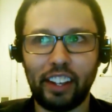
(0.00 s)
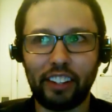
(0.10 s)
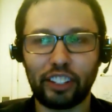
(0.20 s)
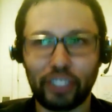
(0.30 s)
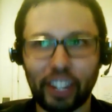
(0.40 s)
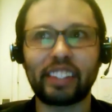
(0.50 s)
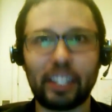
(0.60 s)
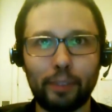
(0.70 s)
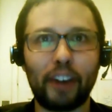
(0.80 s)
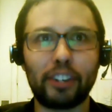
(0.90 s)
suggests that
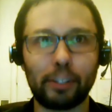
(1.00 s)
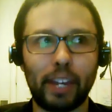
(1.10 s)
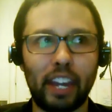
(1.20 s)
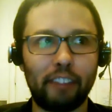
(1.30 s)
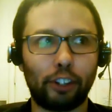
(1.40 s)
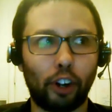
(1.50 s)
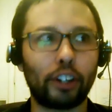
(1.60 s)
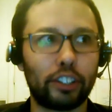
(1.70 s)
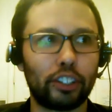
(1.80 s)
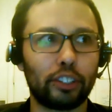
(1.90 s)
these patterns of behavior
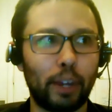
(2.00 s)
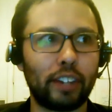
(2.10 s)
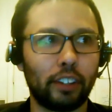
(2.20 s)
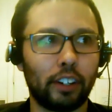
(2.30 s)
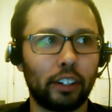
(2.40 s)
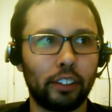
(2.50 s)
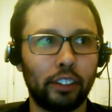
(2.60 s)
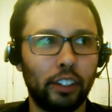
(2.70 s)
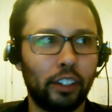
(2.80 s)
aren't just based on